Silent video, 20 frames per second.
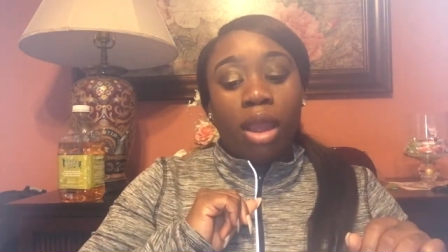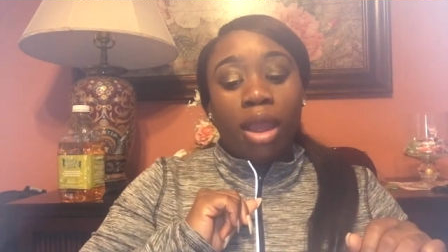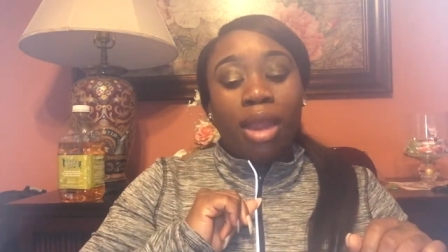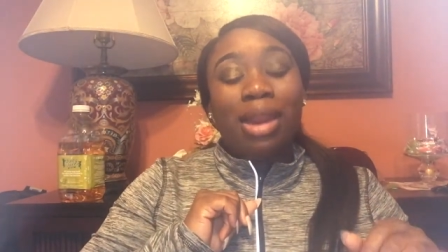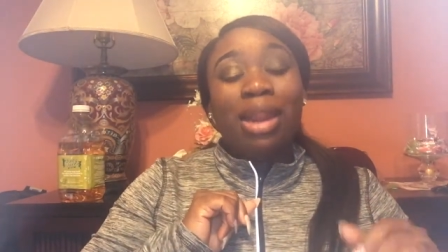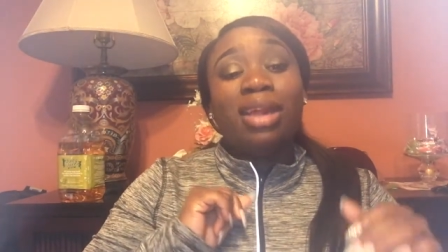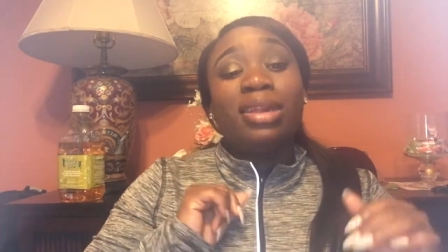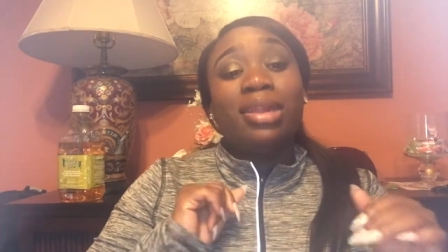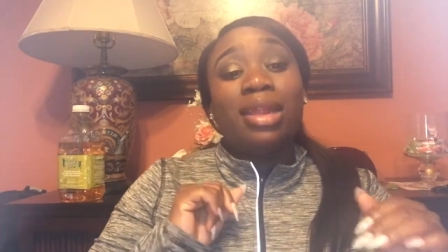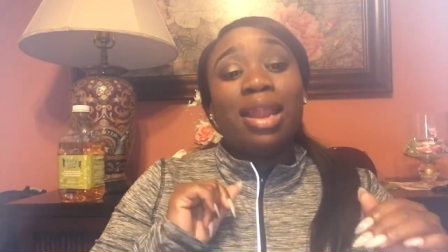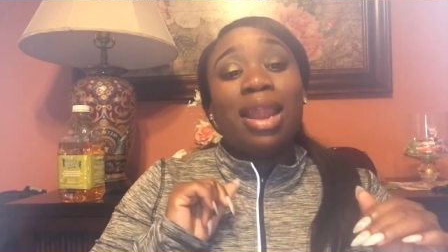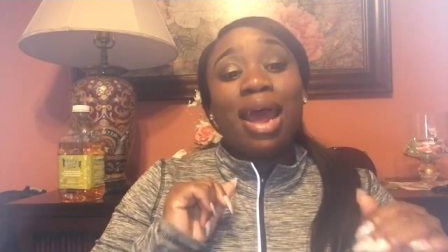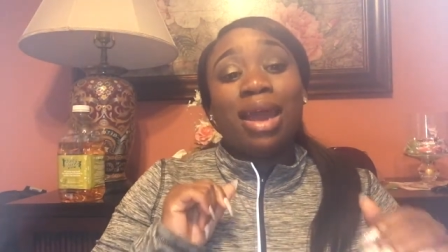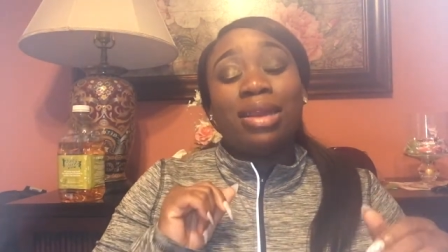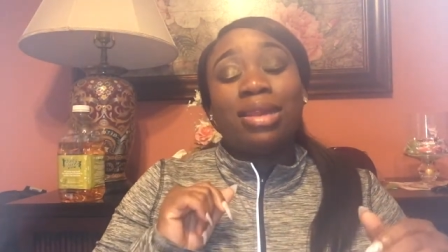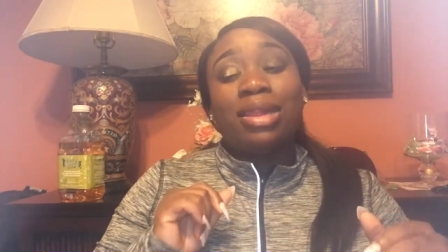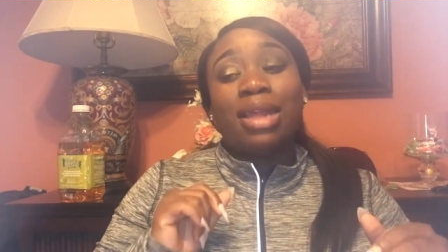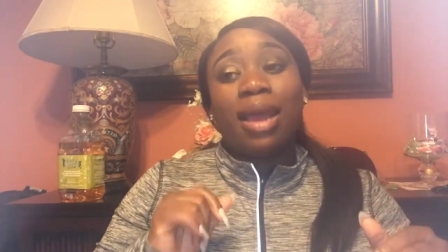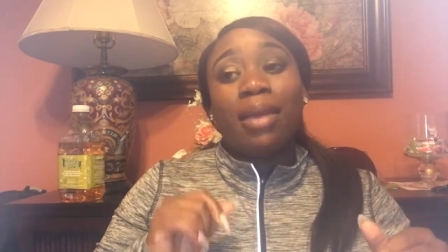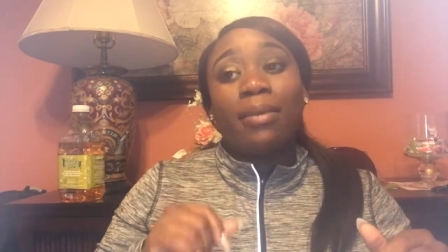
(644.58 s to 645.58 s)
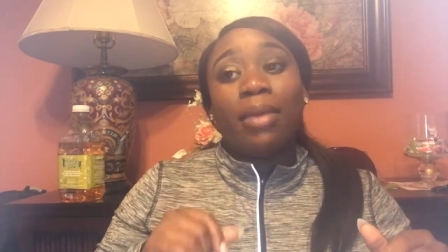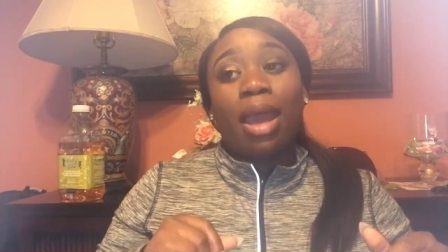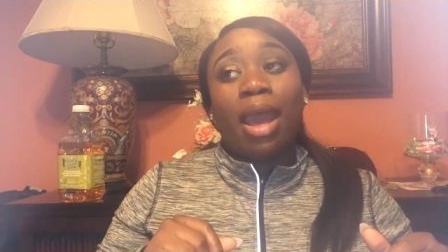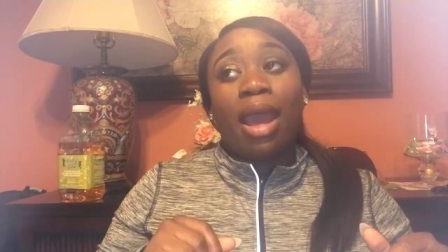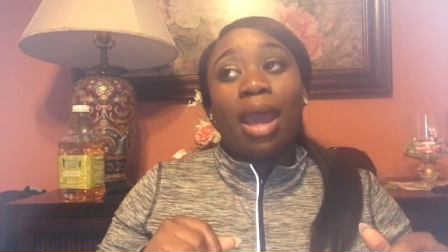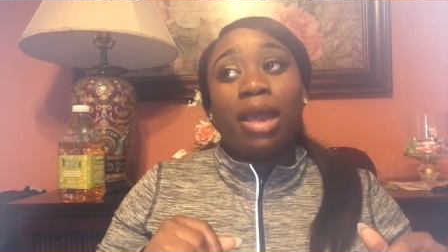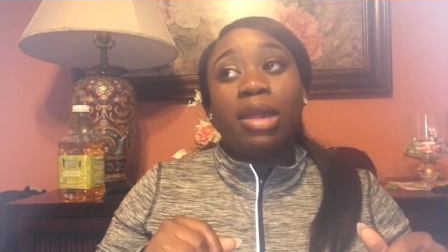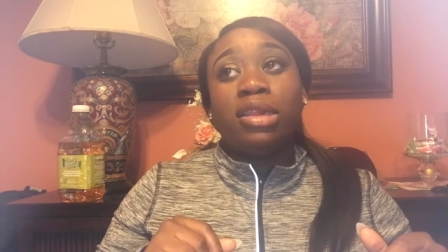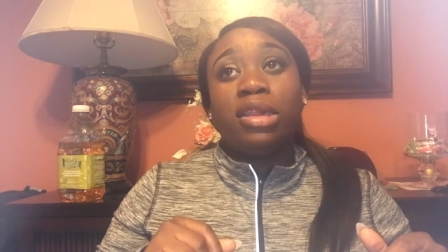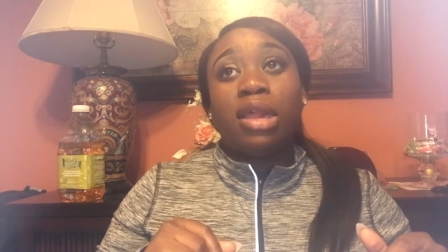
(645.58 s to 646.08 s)
And that's a lot of time,
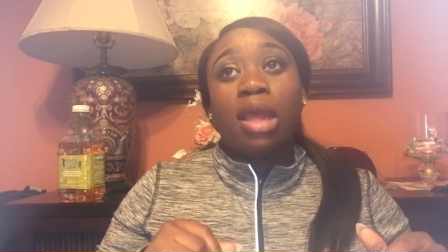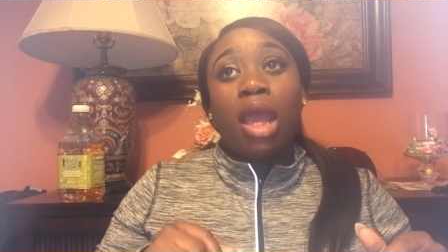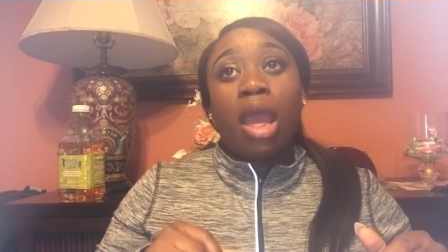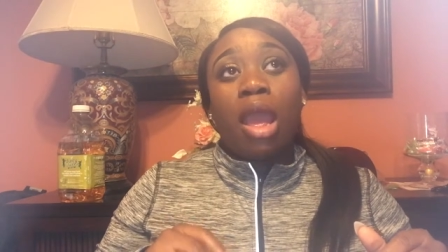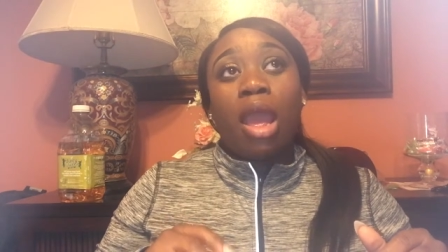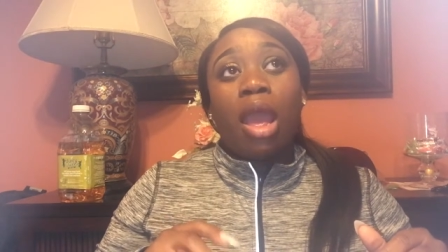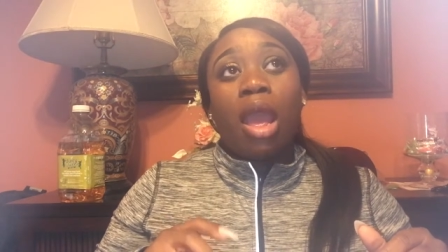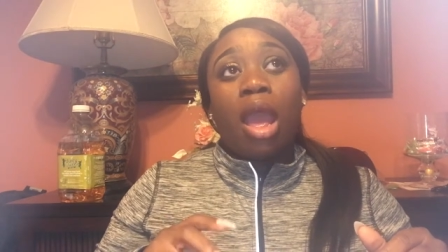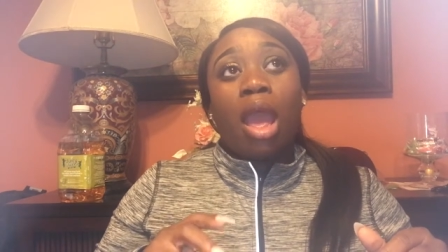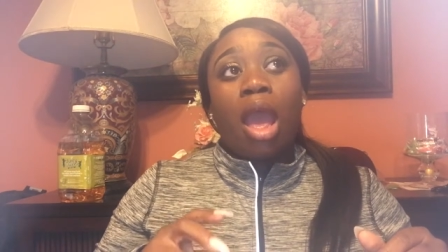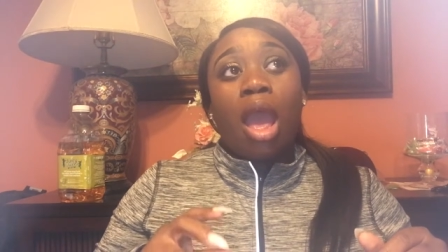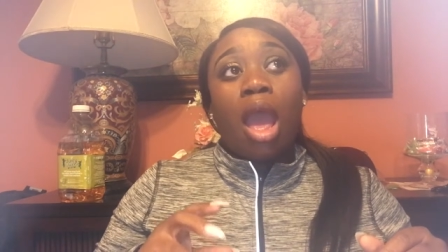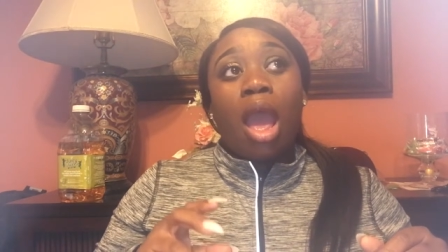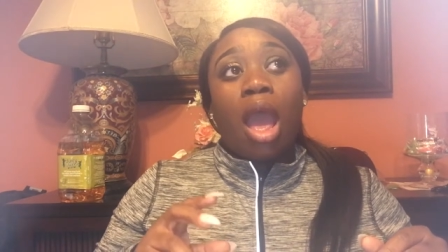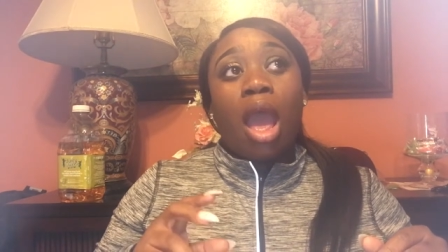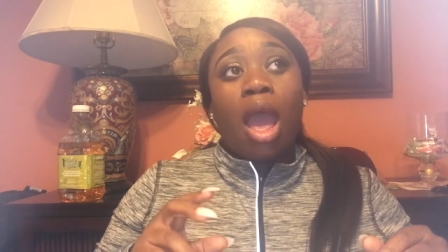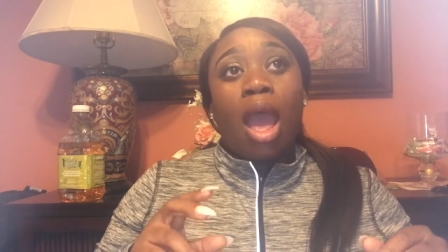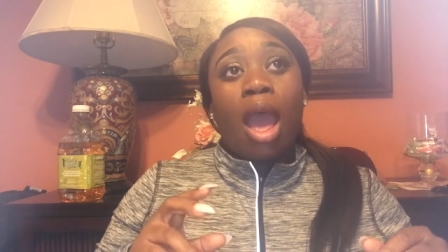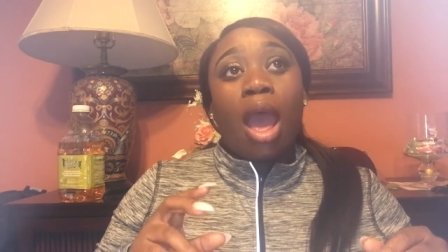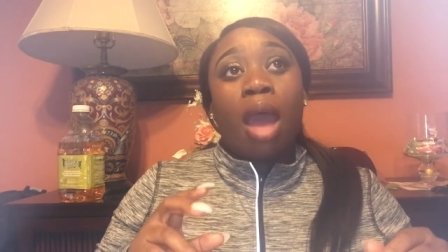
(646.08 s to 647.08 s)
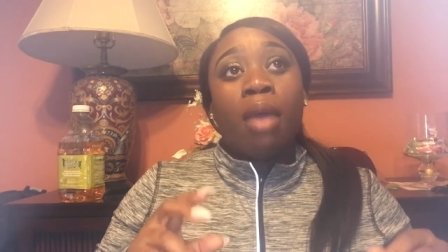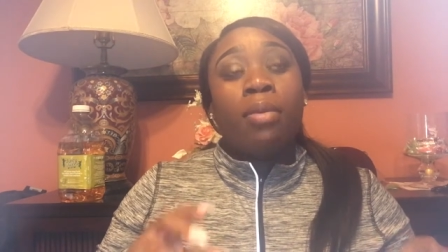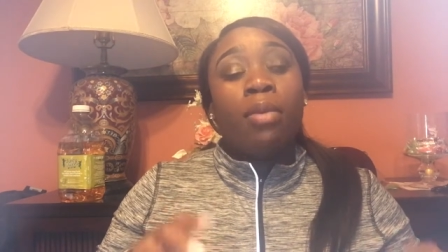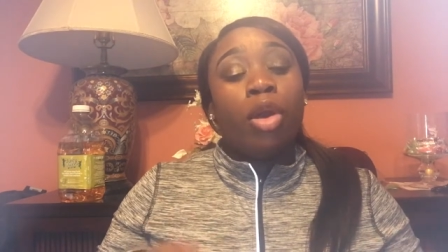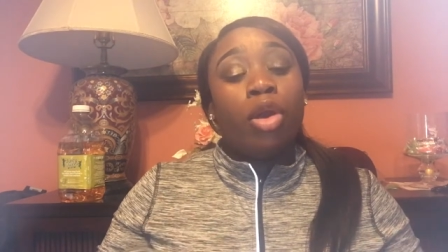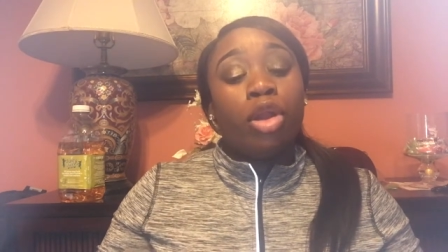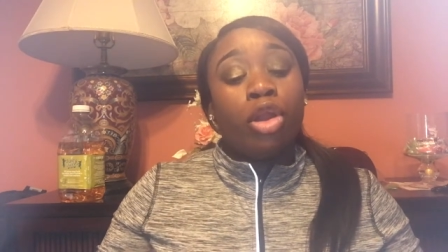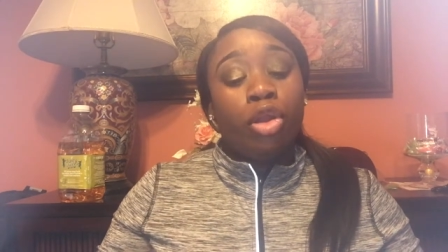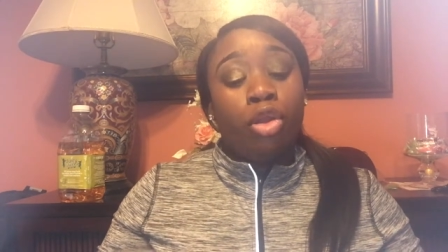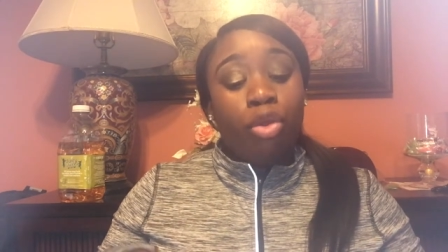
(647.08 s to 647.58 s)
guys. I'm
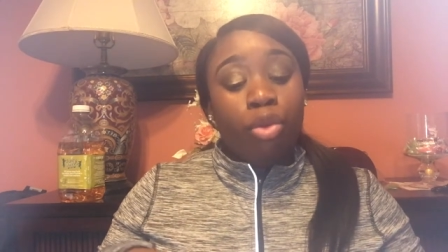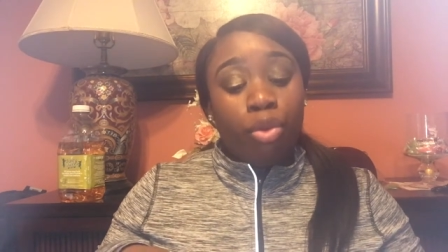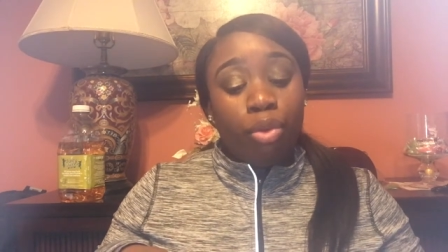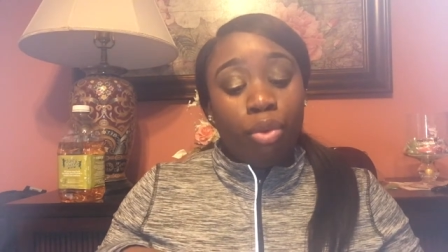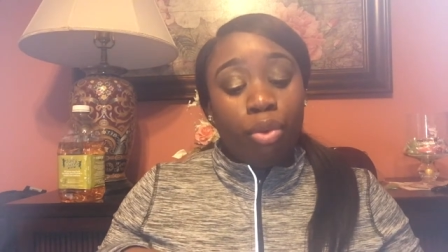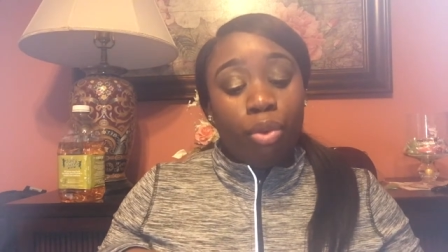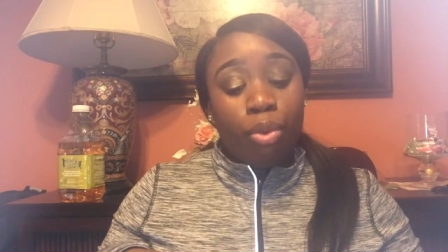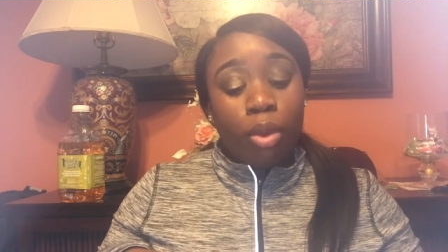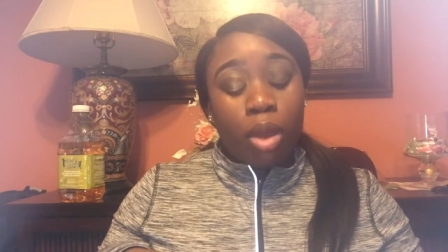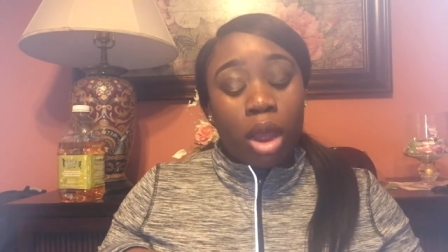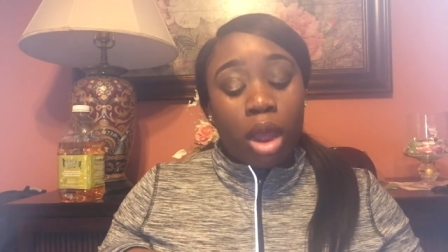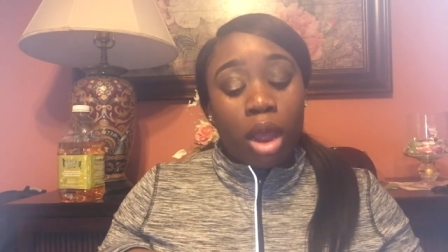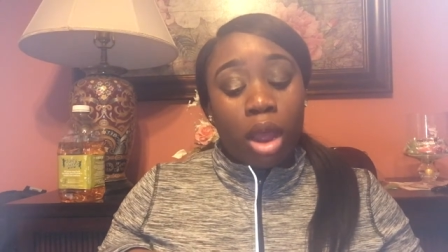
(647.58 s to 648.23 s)
gonna do.